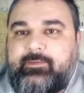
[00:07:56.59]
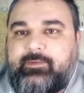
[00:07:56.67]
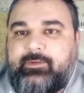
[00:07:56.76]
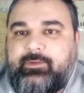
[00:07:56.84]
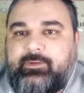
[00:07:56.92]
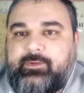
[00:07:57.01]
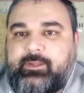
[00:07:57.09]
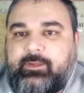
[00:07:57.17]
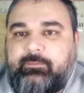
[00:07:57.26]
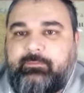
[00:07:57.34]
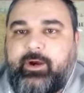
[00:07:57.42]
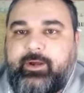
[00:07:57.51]
the
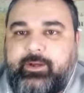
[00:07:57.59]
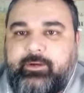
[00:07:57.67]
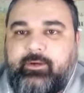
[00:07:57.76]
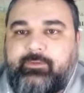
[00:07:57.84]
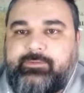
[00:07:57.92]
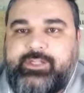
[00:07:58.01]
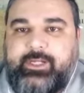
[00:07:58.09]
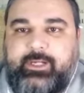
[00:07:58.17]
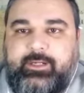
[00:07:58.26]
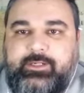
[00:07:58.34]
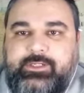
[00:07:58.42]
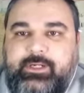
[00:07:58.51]
burden of
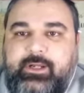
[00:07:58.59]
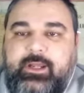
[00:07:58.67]
change